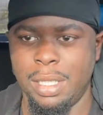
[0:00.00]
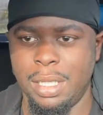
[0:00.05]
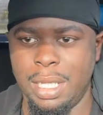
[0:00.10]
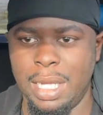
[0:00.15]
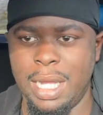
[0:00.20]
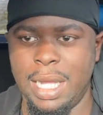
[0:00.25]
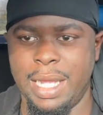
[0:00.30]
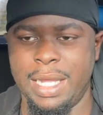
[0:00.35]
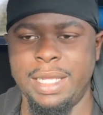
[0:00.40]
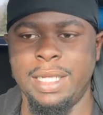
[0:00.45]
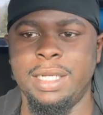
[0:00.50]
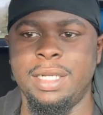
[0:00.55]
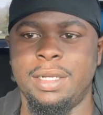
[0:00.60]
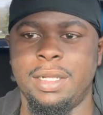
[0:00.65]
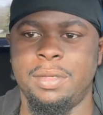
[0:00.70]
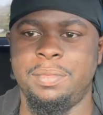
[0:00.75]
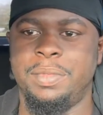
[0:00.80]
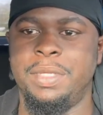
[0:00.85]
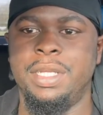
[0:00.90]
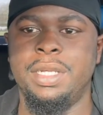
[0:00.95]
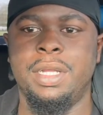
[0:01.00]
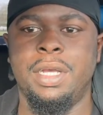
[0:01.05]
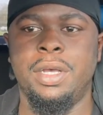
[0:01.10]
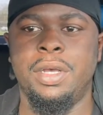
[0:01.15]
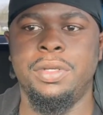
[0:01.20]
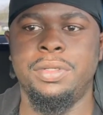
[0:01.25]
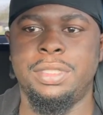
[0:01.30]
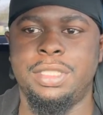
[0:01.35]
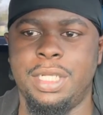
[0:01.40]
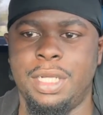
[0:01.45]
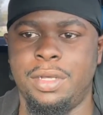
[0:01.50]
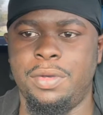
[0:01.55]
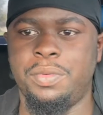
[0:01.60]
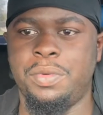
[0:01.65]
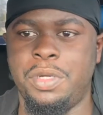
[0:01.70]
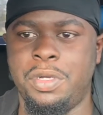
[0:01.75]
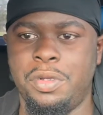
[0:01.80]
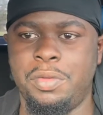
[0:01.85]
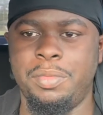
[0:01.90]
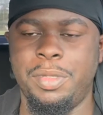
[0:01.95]
I ended up getting a hotel
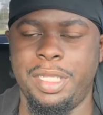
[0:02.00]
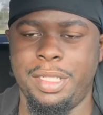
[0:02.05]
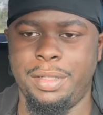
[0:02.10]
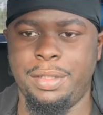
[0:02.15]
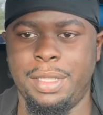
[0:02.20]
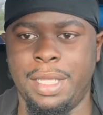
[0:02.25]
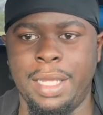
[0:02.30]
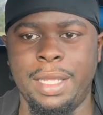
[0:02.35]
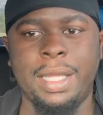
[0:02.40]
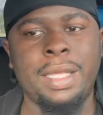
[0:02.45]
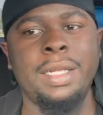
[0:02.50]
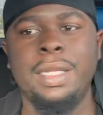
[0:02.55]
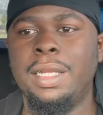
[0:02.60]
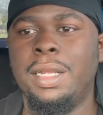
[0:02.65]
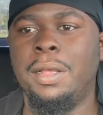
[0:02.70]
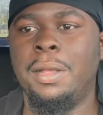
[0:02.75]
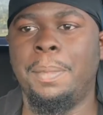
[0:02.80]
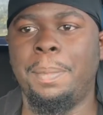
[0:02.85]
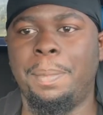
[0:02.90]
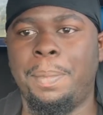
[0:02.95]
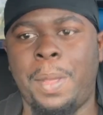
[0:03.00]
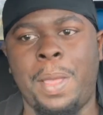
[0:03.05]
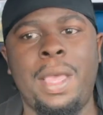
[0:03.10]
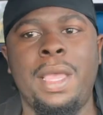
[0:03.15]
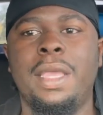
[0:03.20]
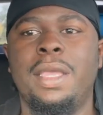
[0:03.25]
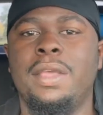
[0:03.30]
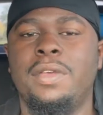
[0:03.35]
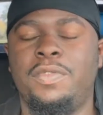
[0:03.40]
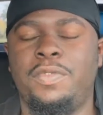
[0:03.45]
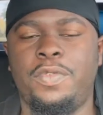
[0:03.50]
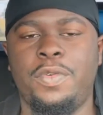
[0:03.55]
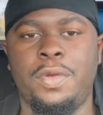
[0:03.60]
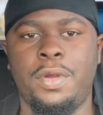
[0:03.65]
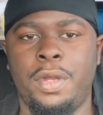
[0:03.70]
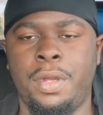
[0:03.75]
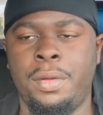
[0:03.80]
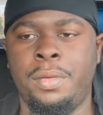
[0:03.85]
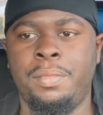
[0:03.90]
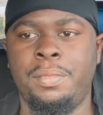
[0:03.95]
room, and they ended up paying for
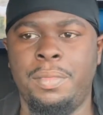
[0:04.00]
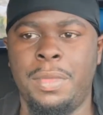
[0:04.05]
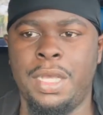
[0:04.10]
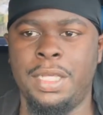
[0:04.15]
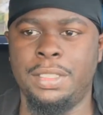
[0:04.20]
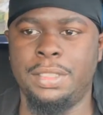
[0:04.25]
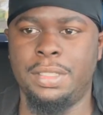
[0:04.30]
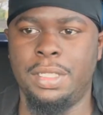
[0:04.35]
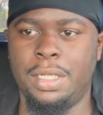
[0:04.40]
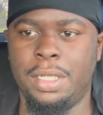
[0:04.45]
my